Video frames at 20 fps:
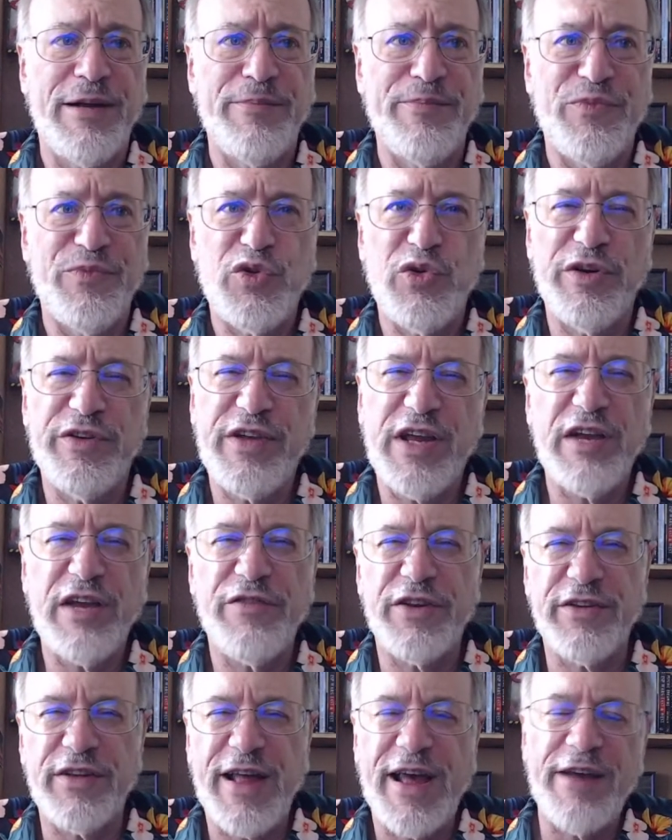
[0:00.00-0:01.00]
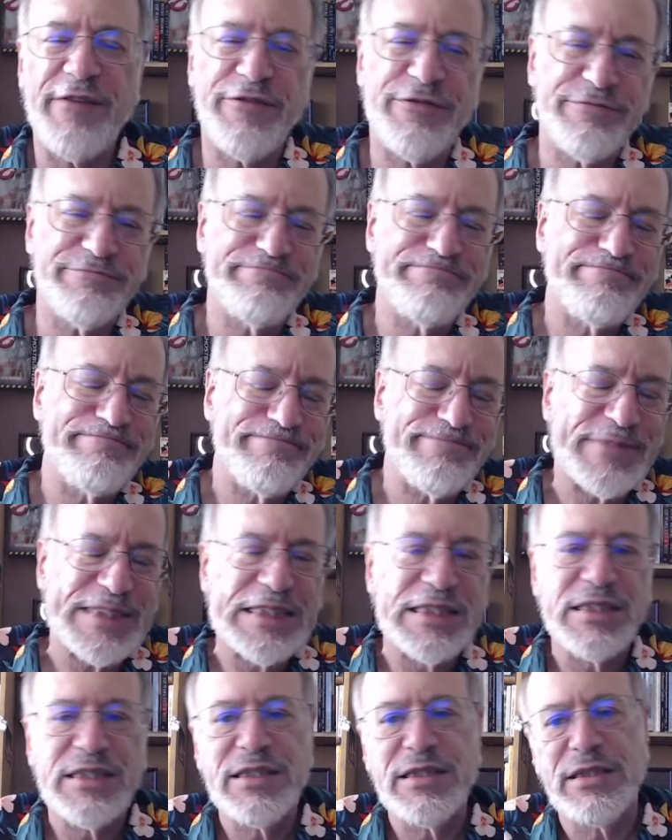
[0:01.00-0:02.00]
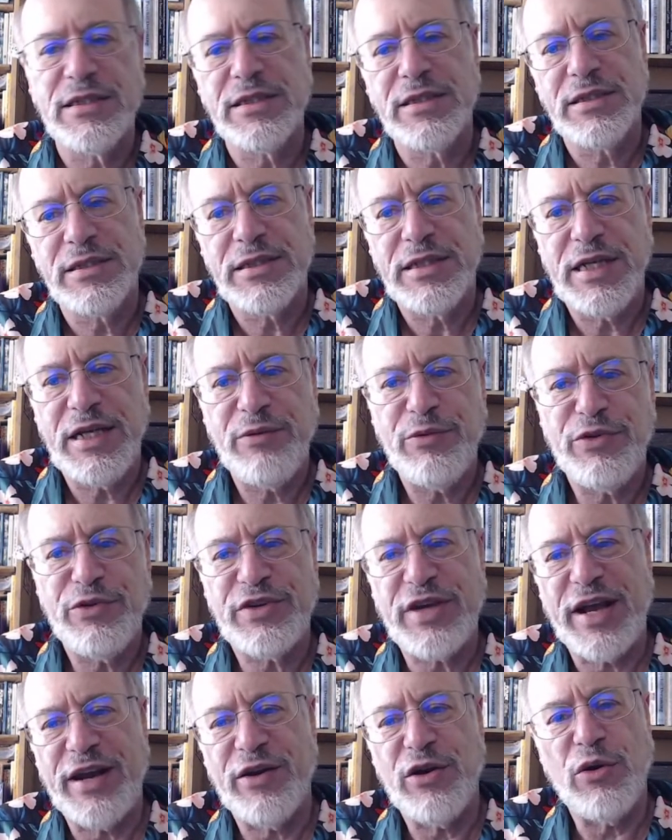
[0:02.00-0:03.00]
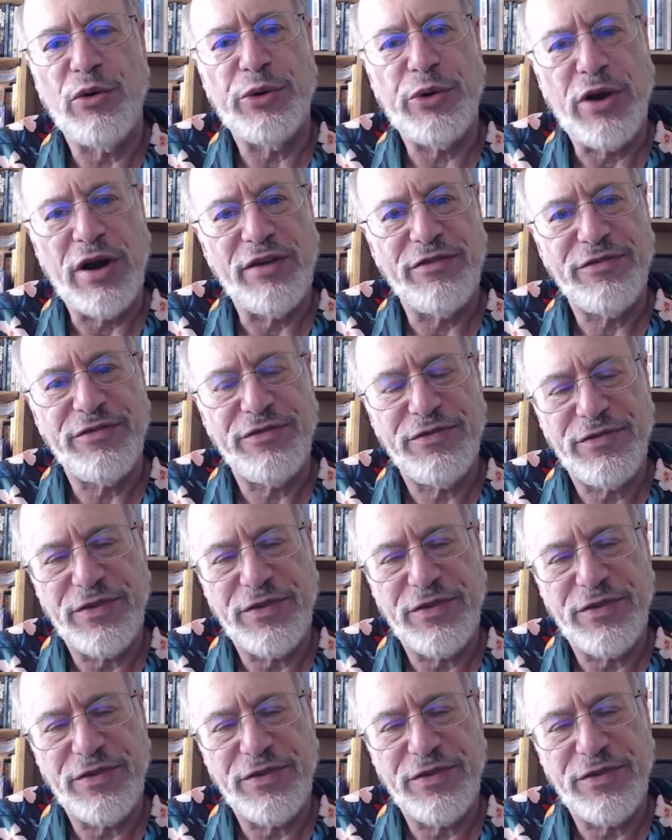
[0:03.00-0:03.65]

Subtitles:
Towards the end of his life, he was kind of going off